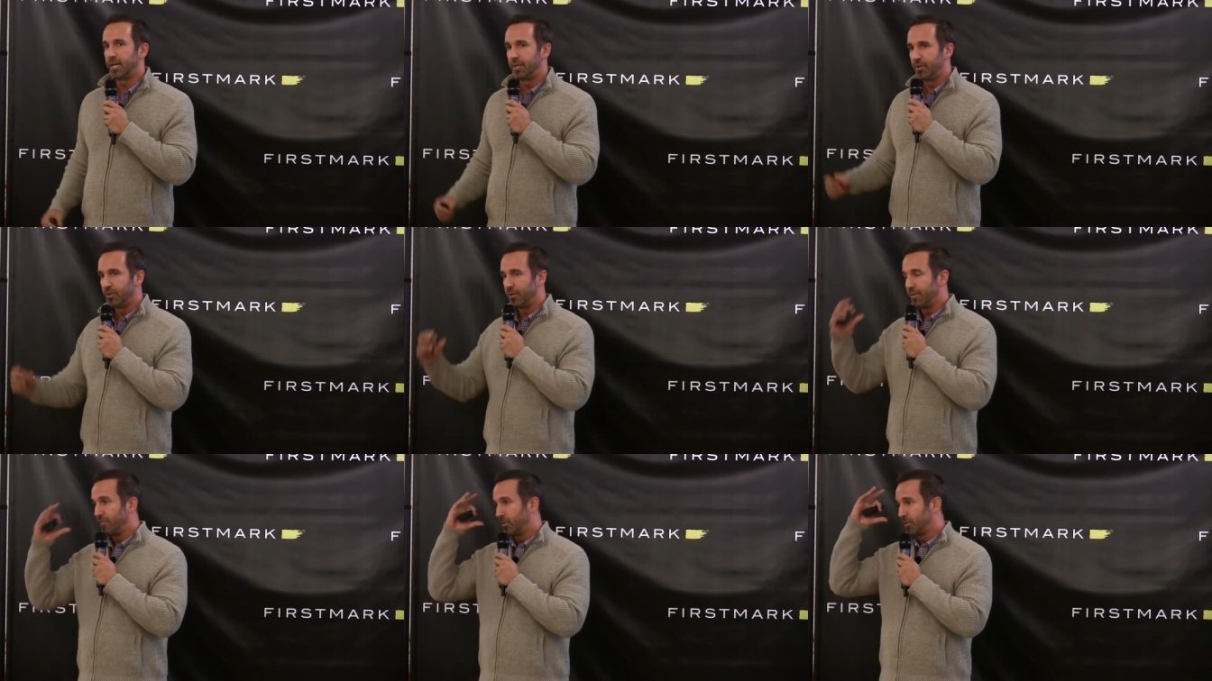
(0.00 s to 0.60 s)
and
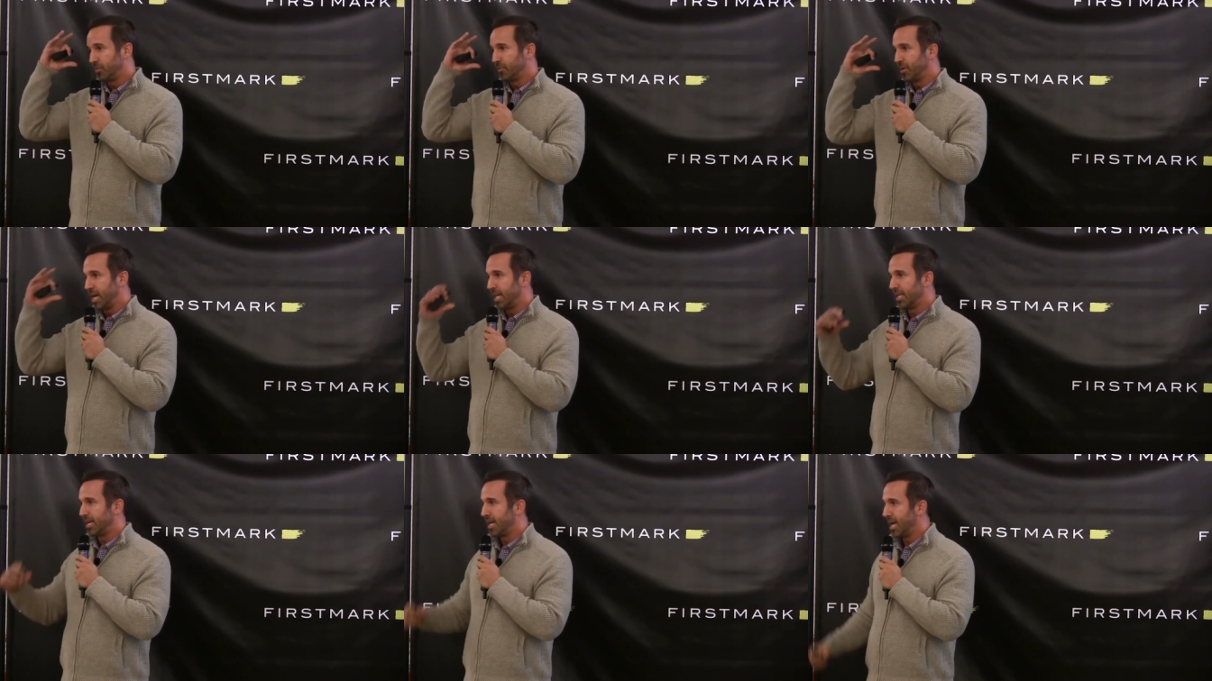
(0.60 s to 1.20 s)
you're in a virtual
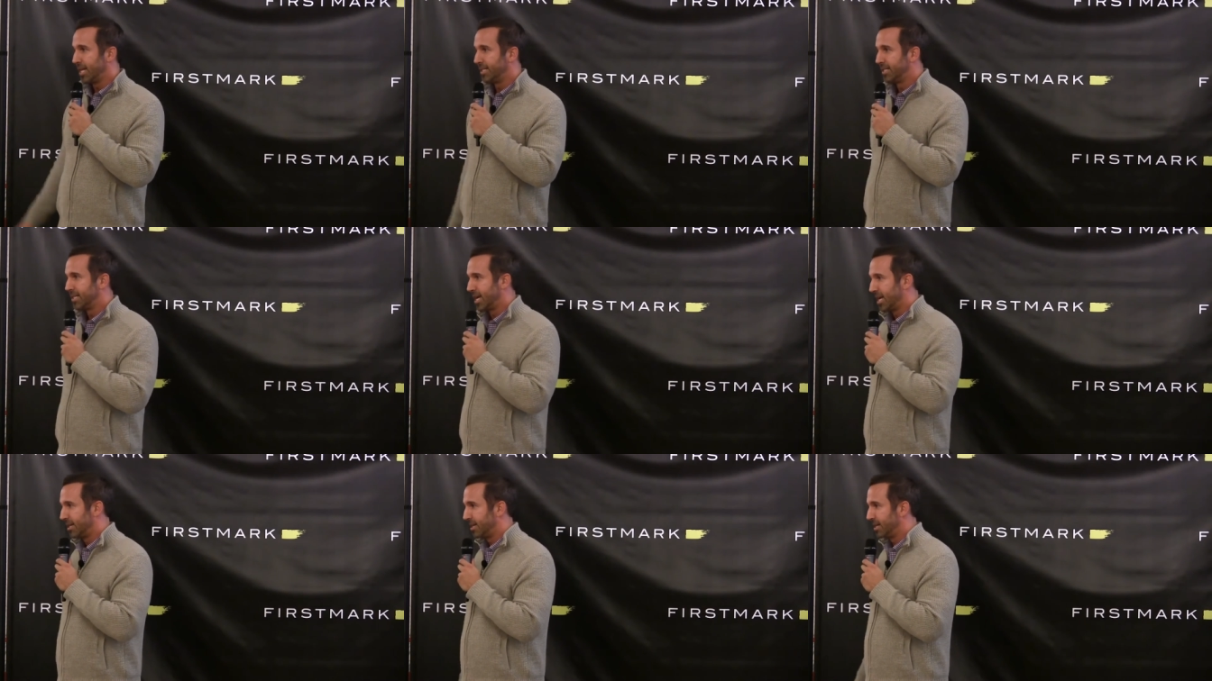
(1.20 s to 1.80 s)
reality
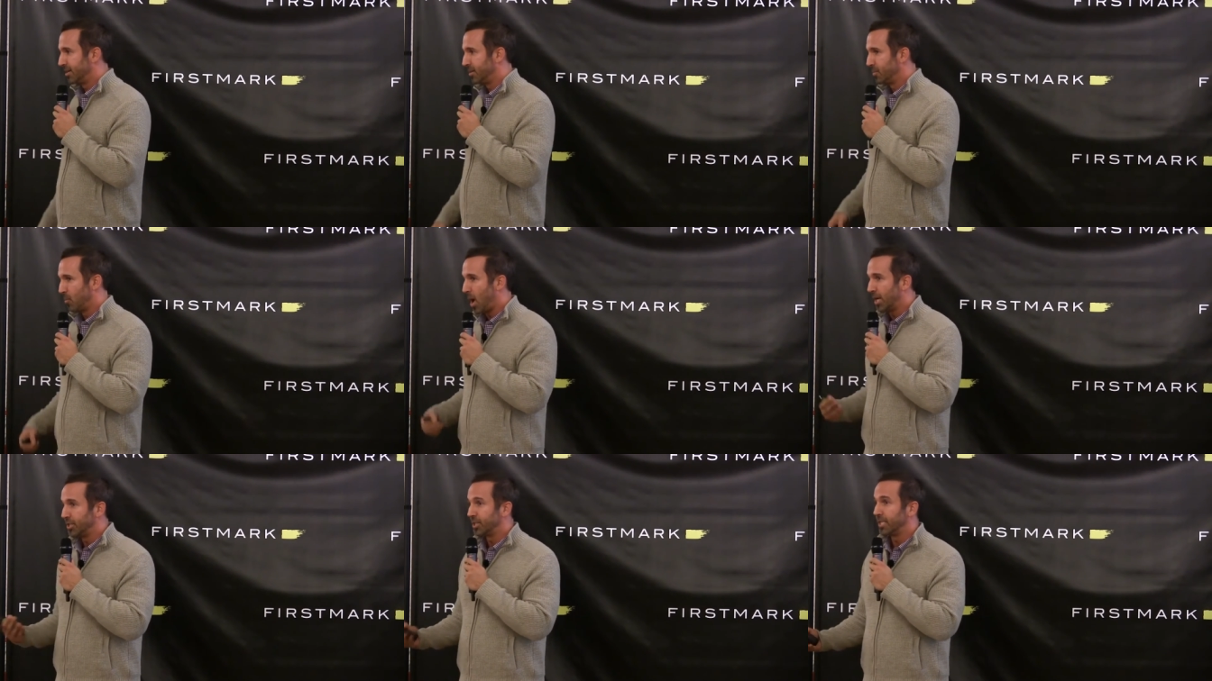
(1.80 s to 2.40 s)
headset and you're
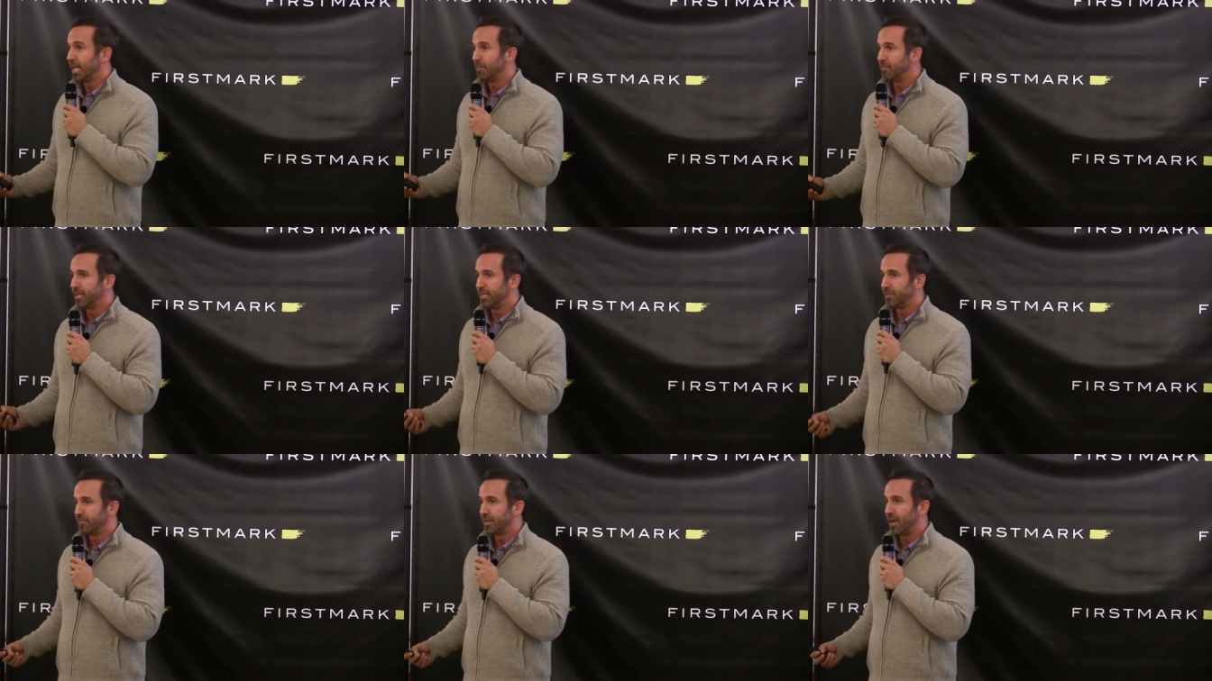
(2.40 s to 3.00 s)
watching that
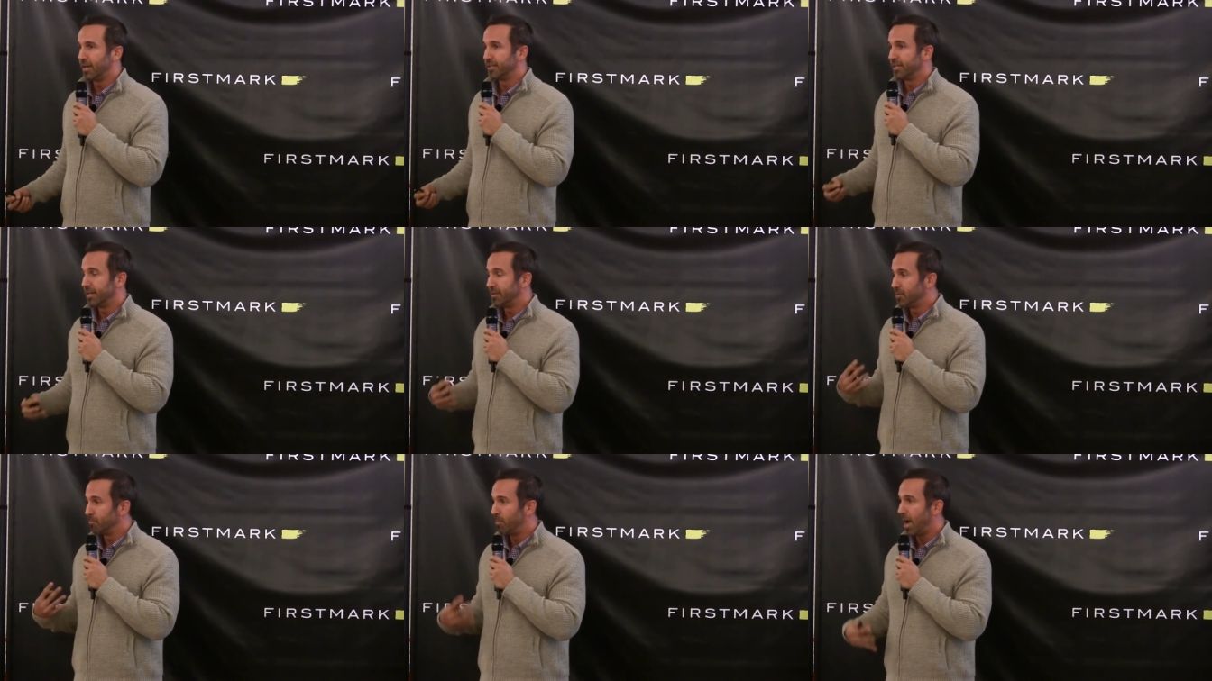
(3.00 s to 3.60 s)
piece of
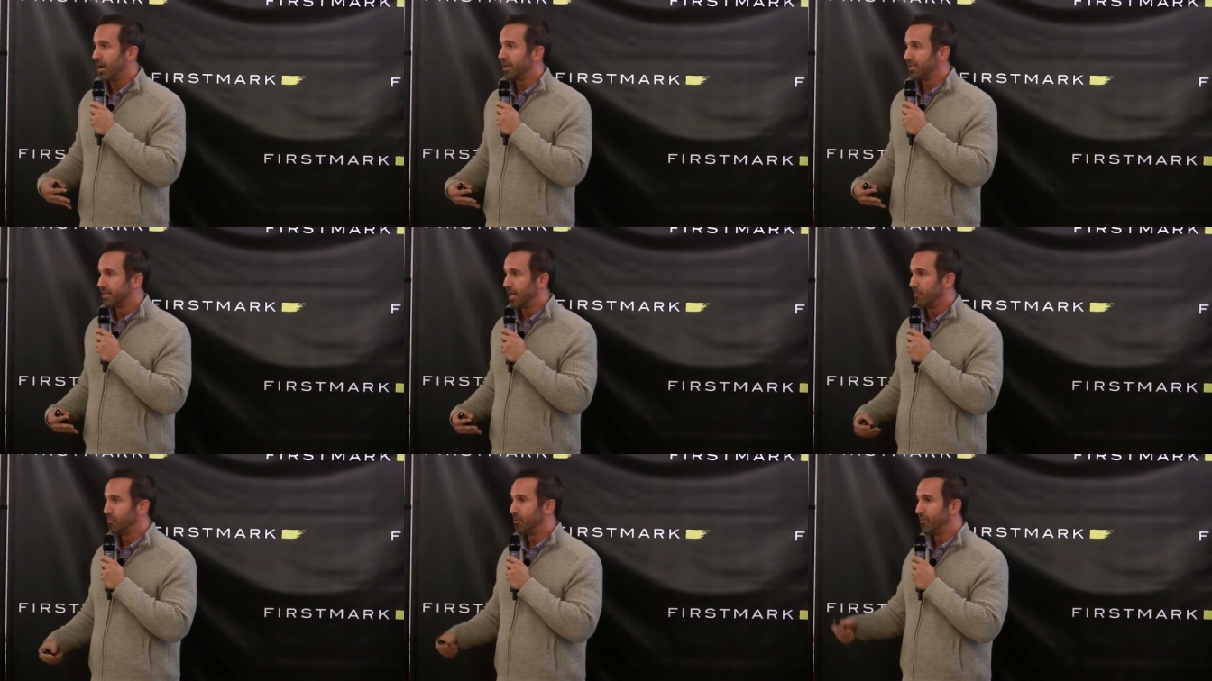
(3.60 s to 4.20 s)
content and your
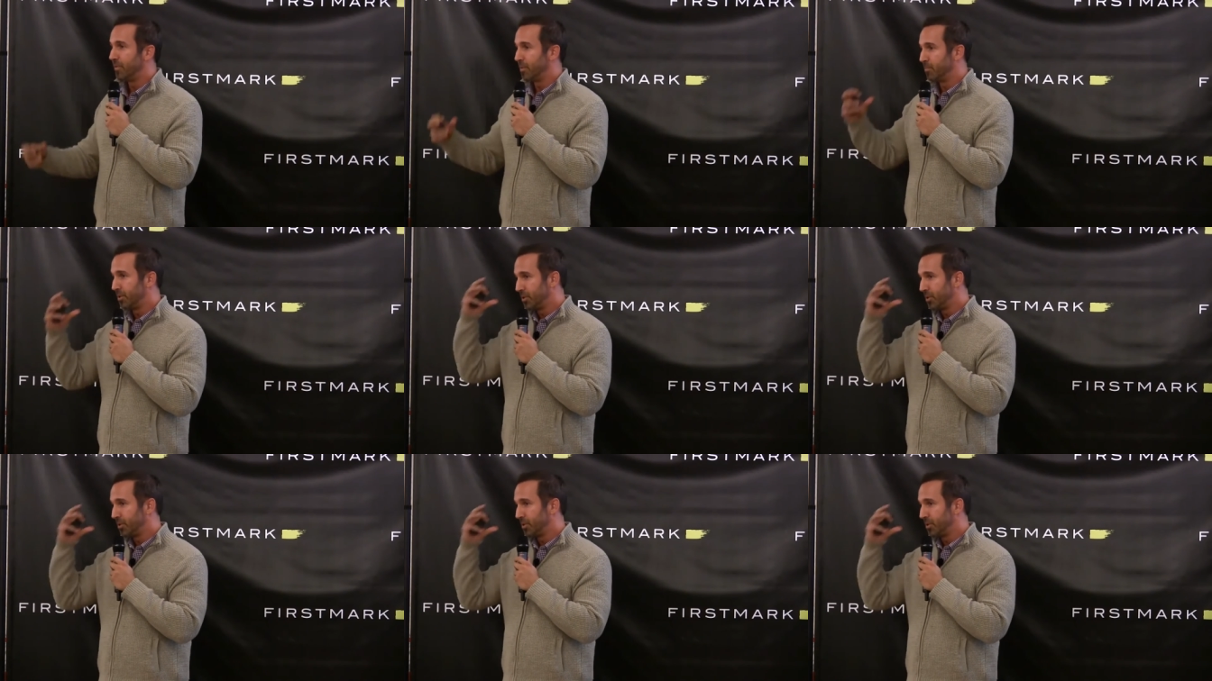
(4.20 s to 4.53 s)
body's not moving,